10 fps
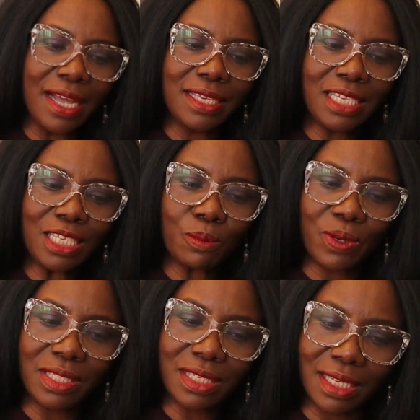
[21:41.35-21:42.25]

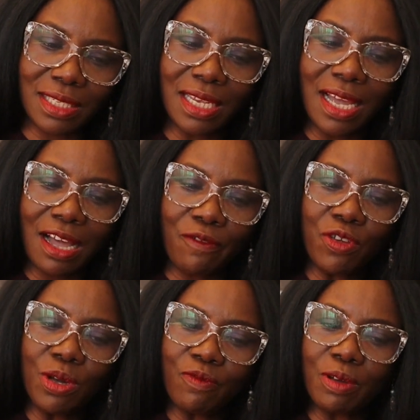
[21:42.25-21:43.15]
6.6, have
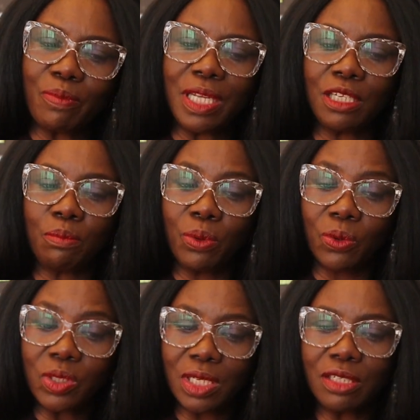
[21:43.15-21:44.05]
you ever been
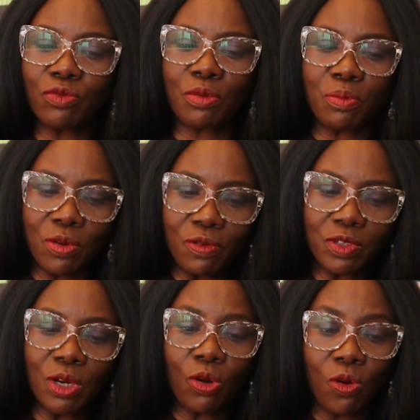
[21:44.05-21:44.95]
deported, removed,